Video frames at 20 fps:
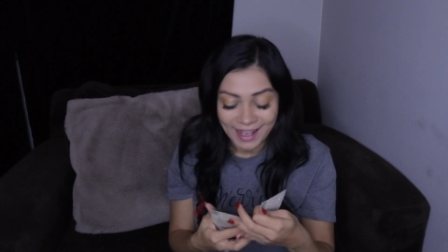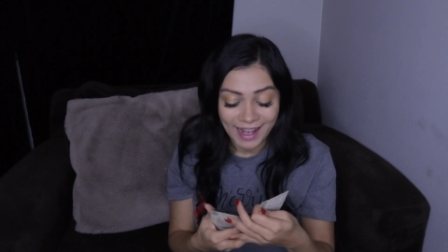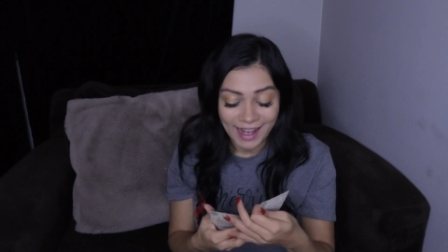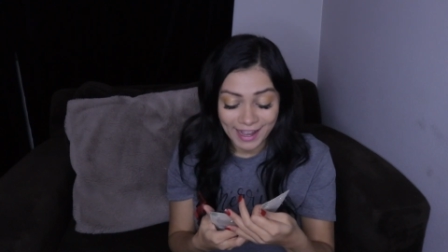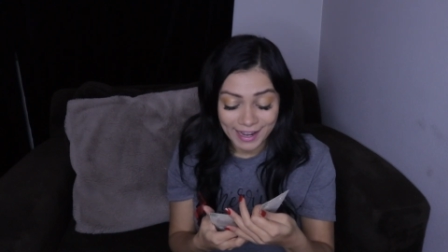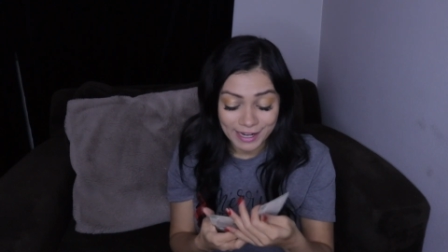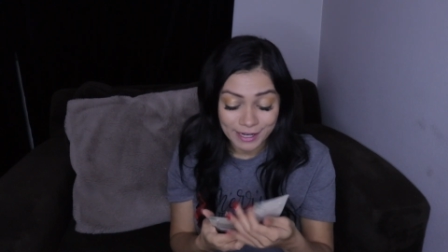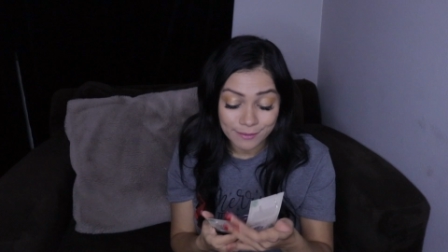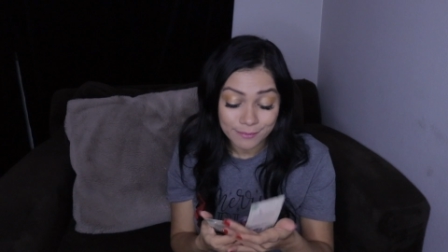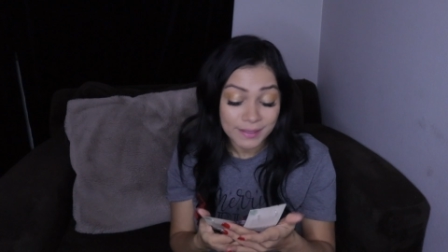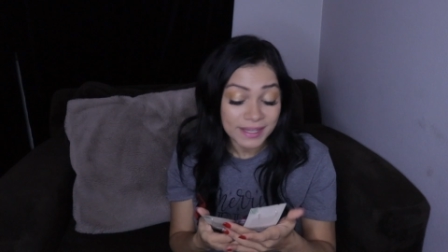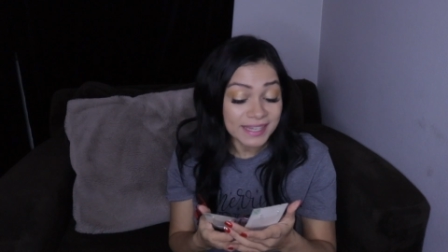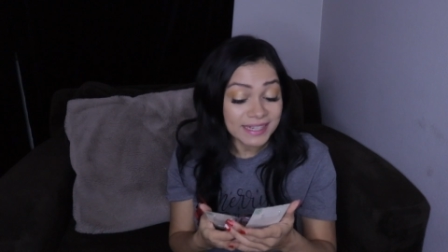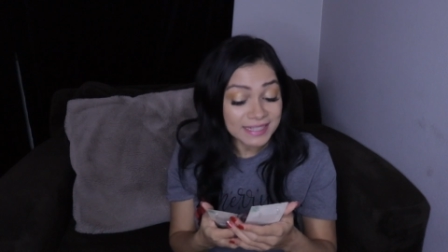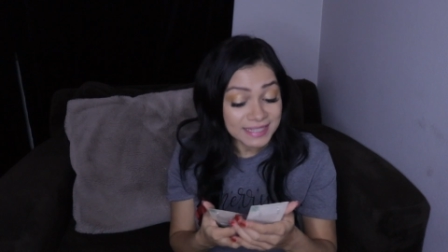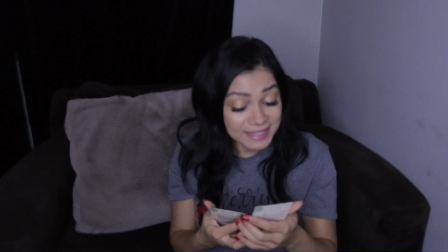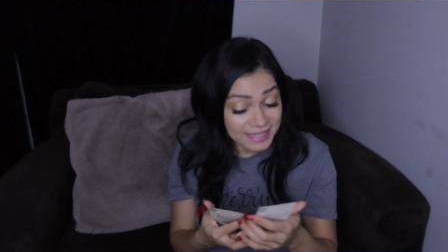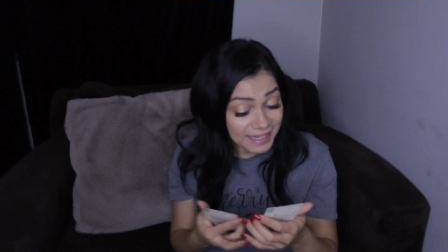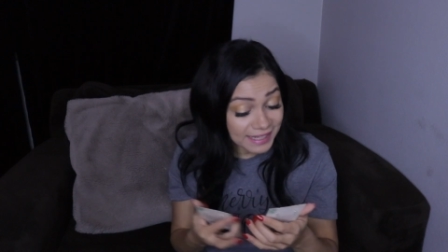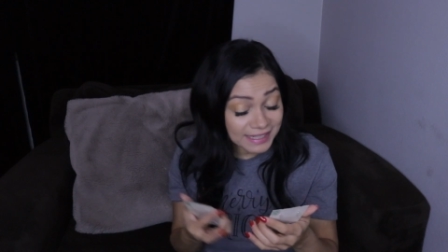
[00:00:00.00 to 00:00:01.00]
I am
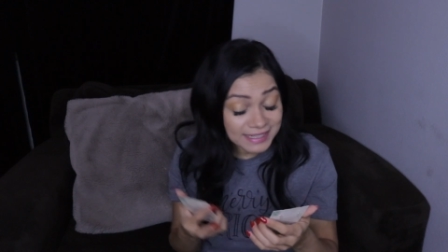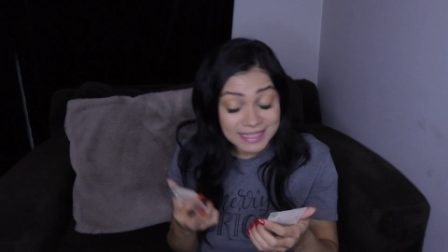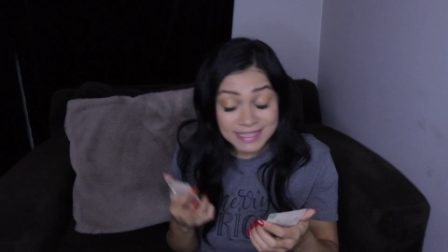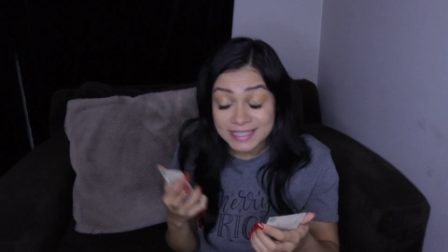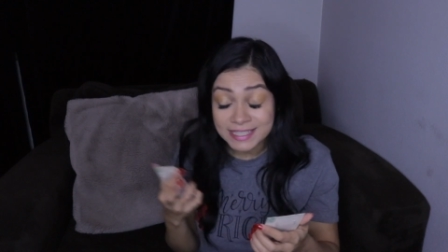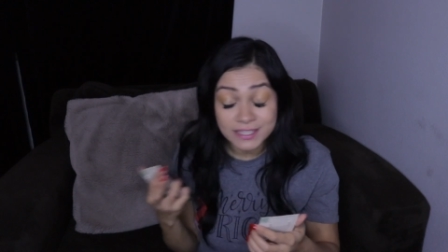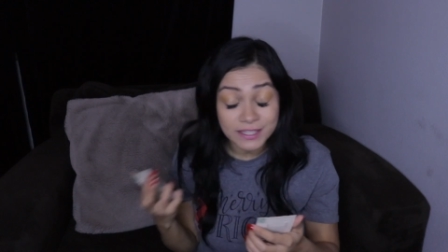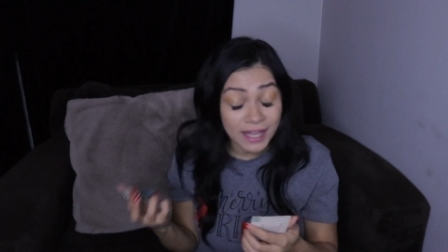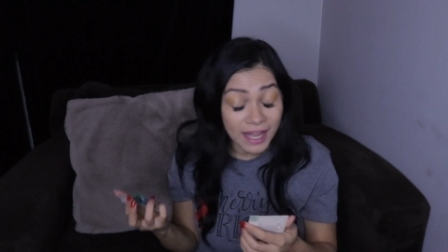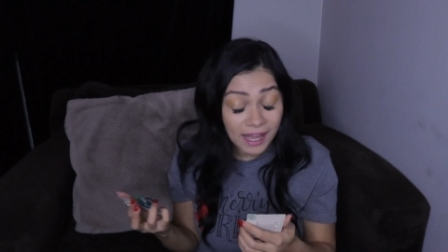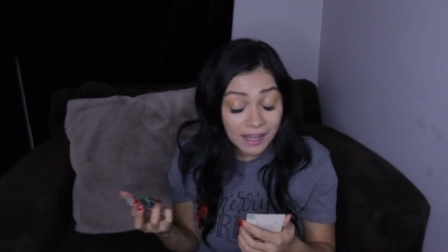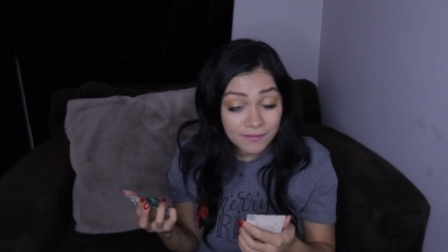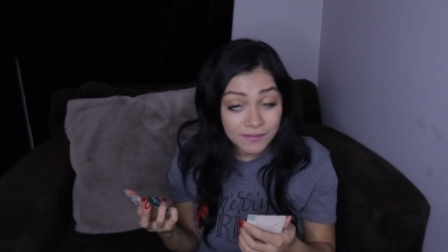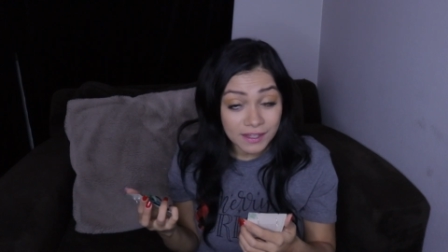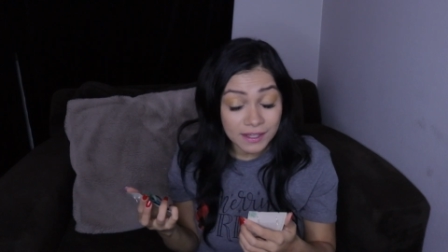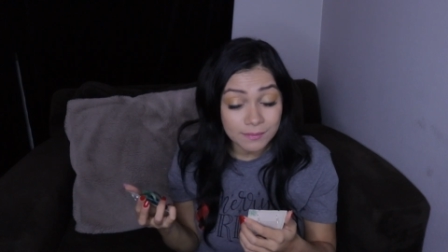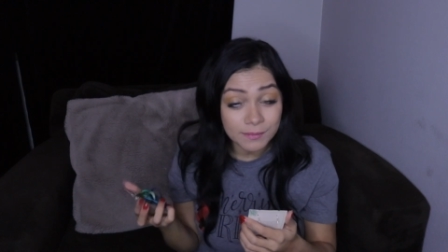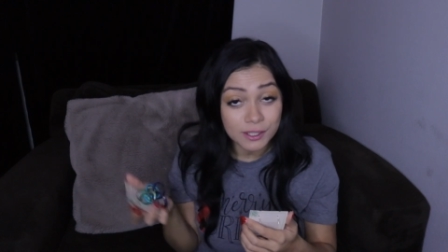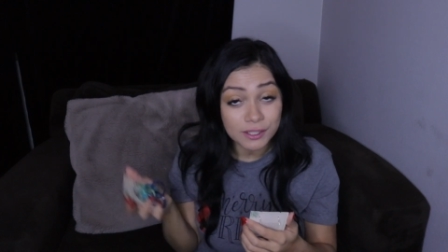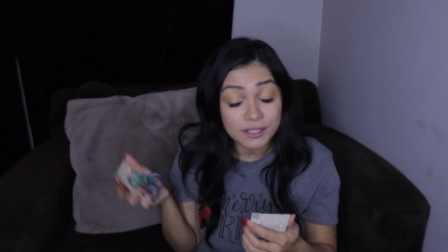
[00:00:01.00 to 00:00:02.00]
excited to still have them.